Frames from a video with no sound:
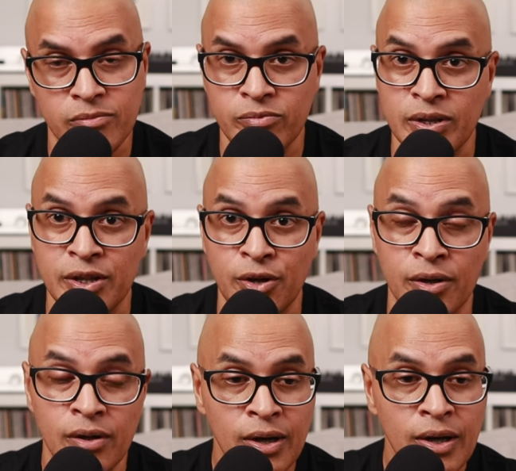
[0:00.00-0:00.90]
really
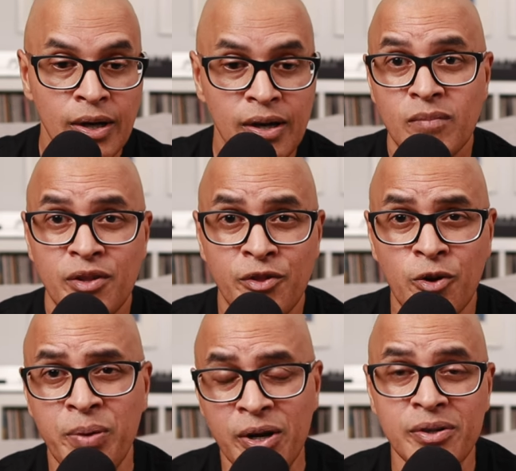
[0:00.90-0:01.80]
good. Though
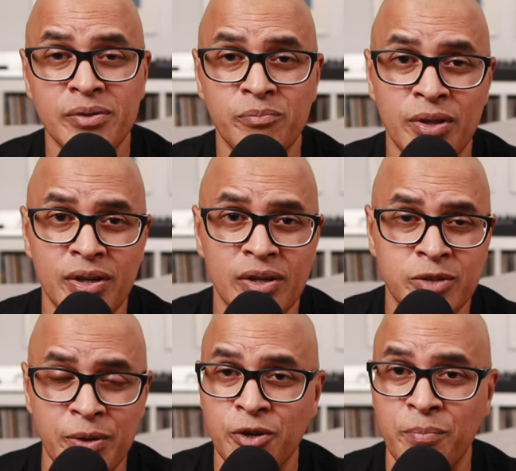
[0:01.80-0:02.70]
paired it with a
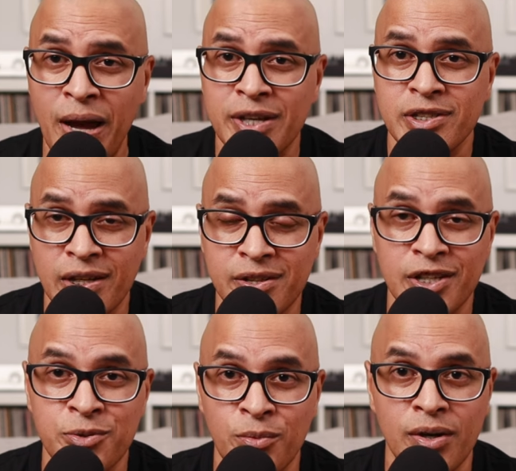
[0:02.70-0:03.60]
speaker package like
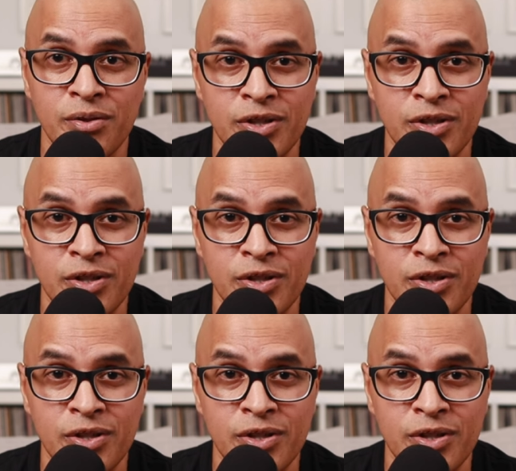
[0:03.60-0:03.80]
this one,